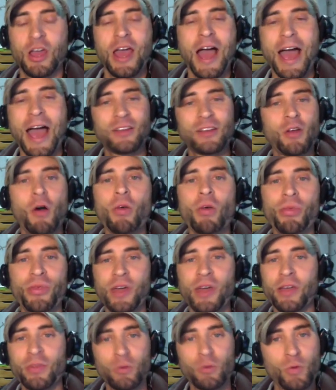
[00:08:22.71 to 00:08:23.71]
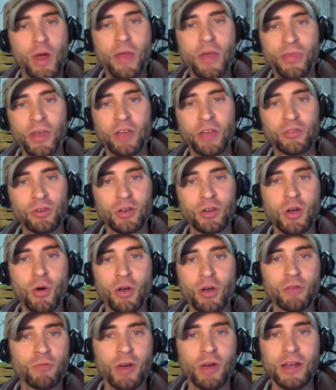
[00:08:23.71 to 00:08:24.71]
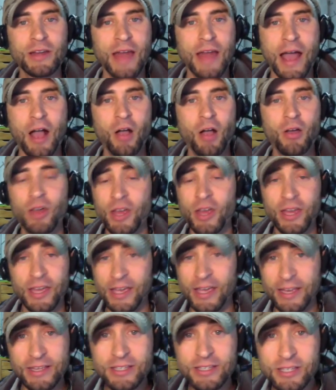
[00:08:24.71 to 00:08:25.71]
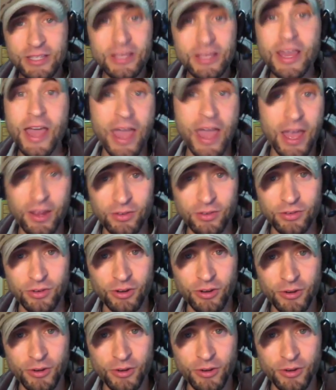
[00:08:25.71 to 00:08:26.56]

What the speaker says: I don't think the way things are going right now is the answer.